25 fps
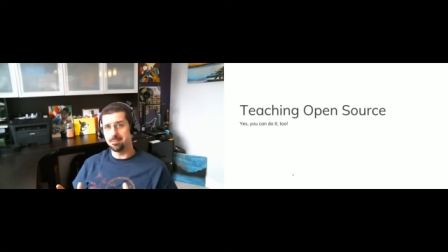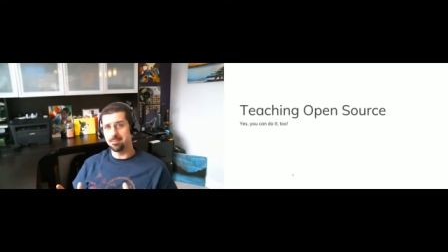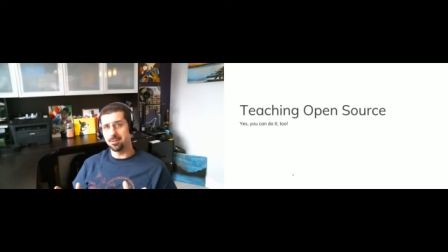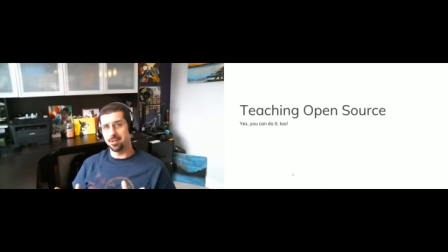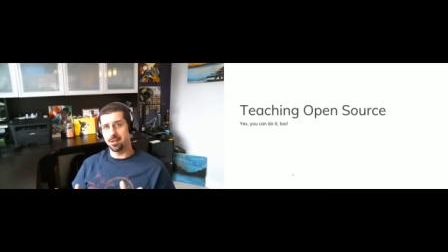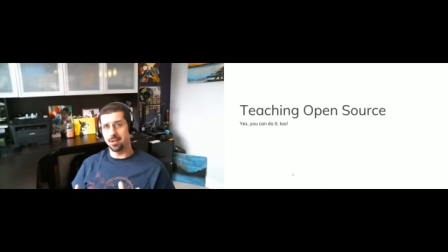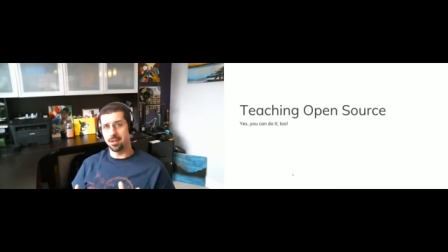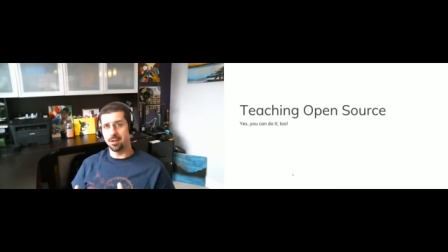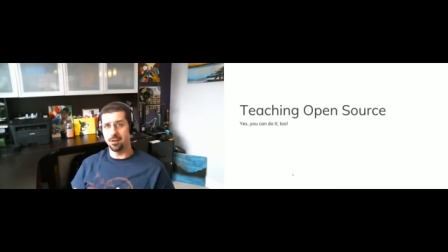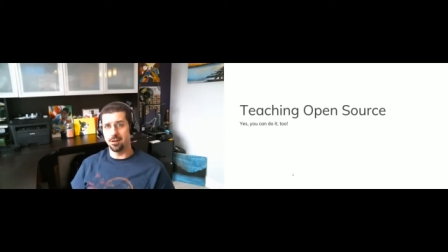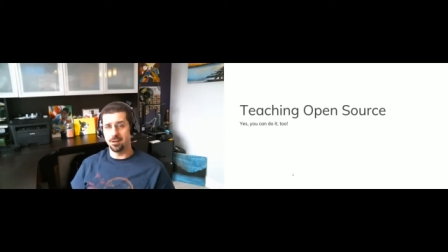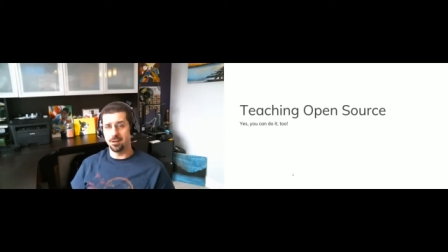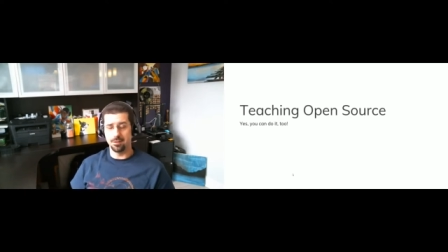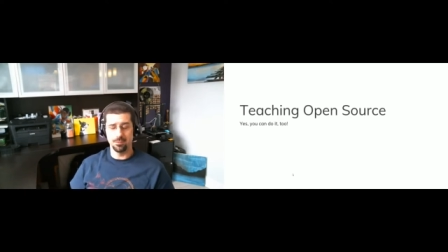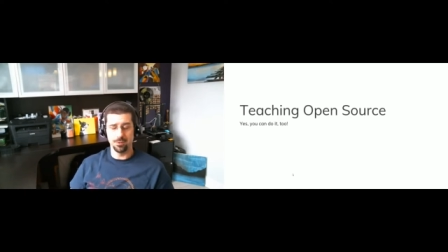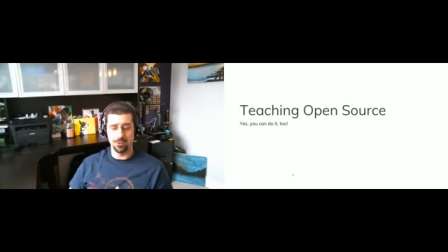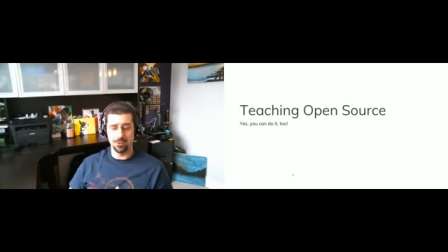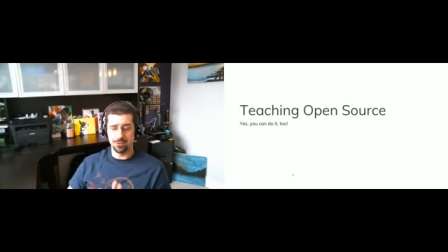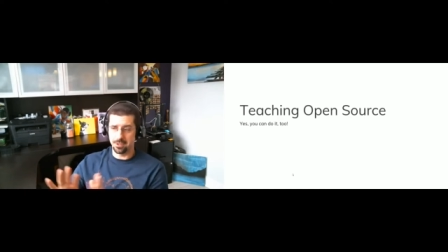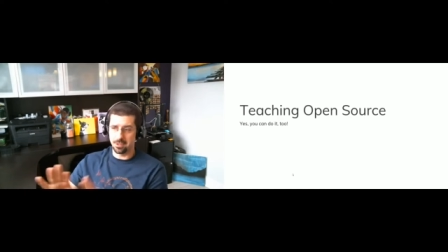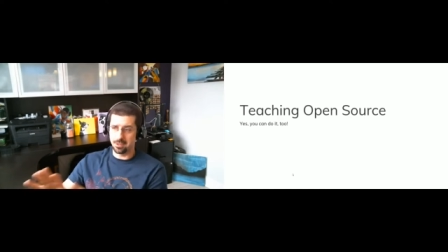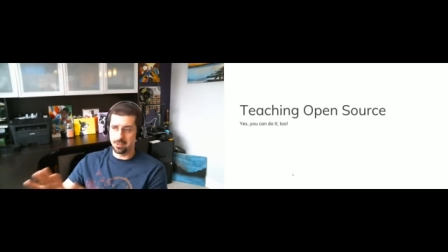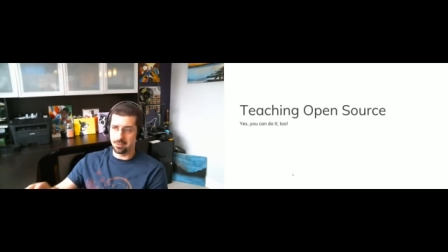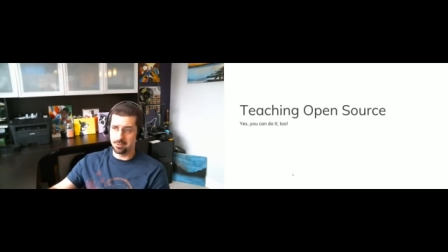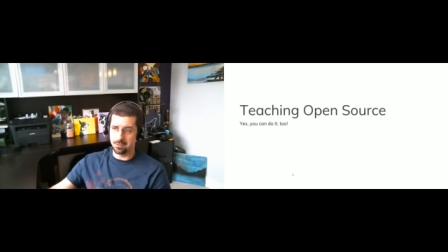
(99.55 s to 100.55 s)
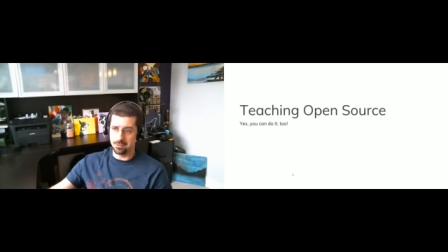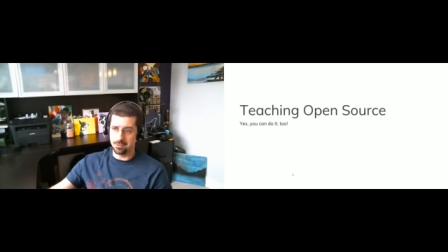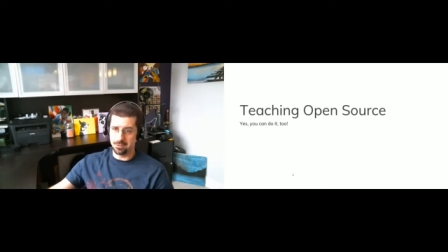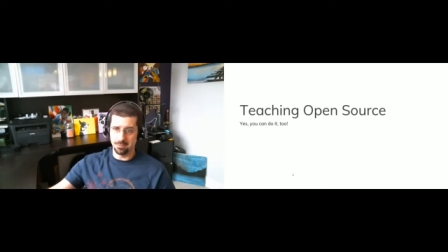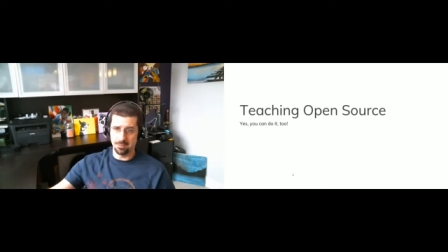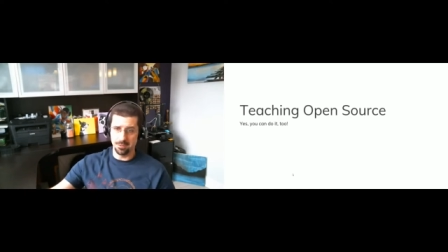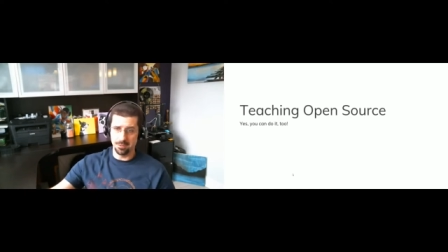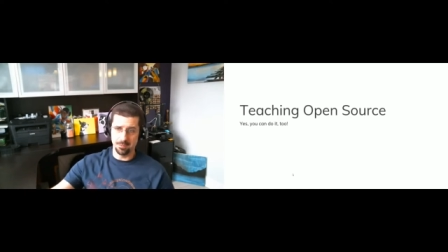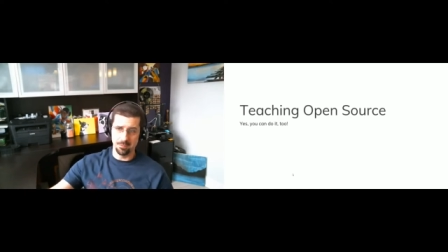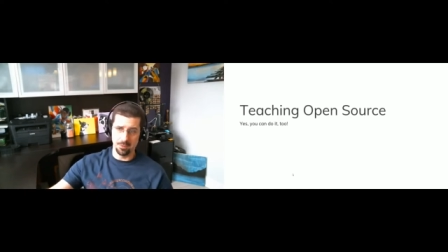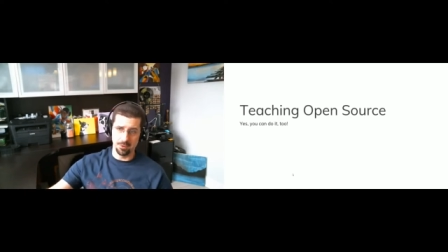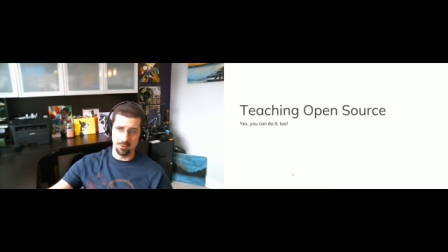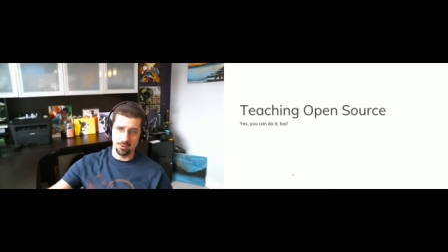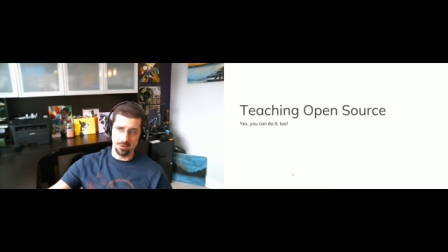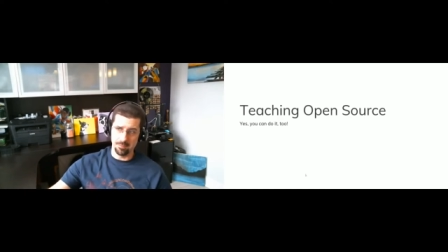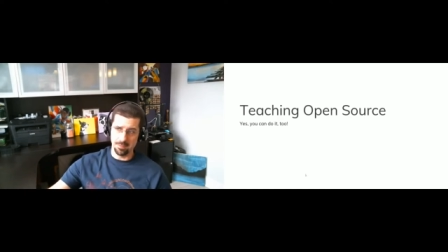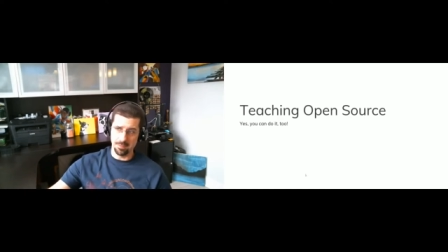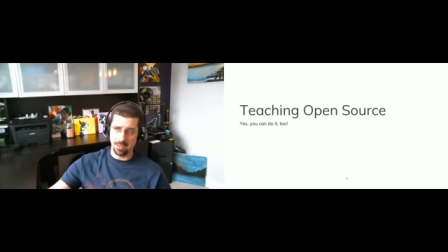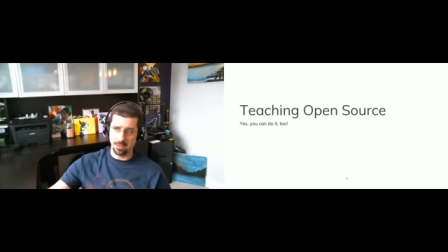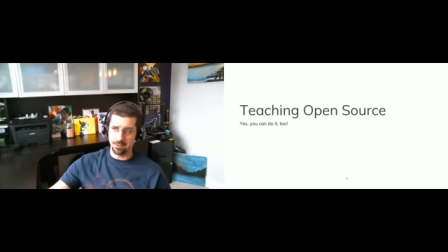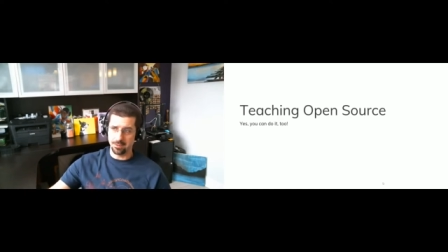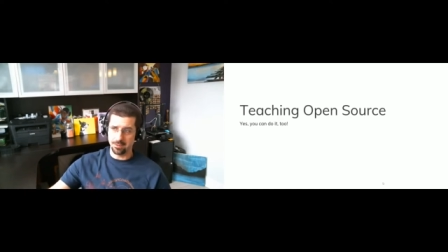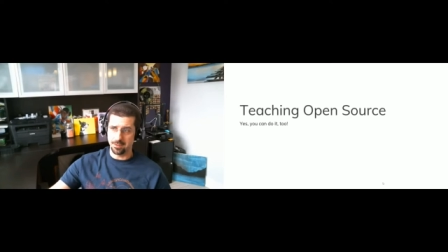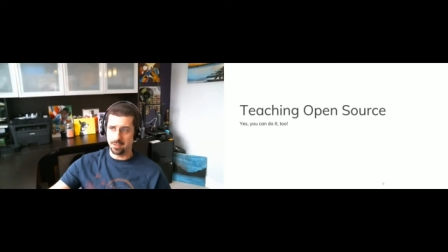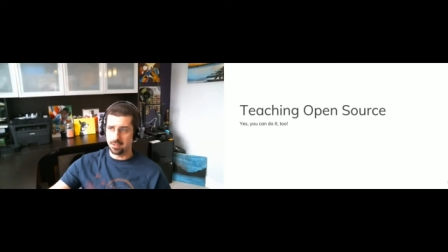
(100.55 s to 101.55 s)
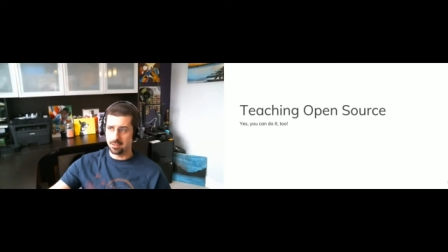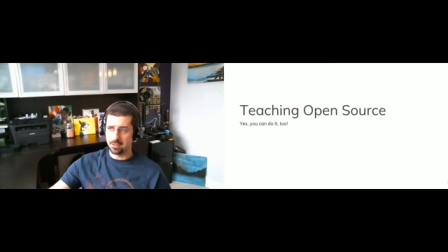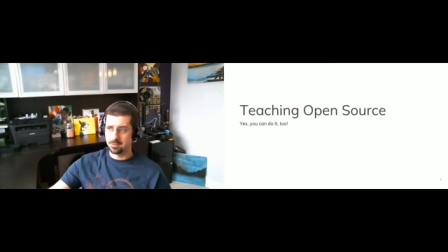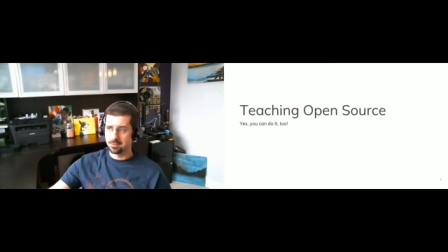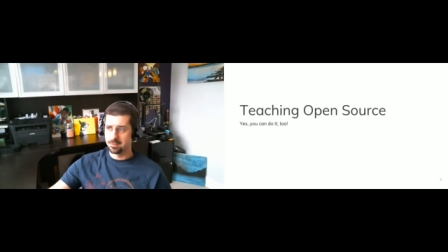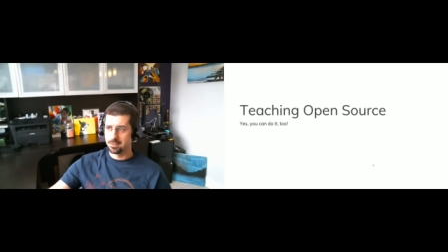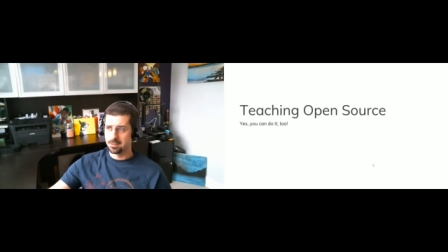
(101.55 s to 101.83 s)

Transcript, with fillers: pretty hard. We'll talk a little bit more about that.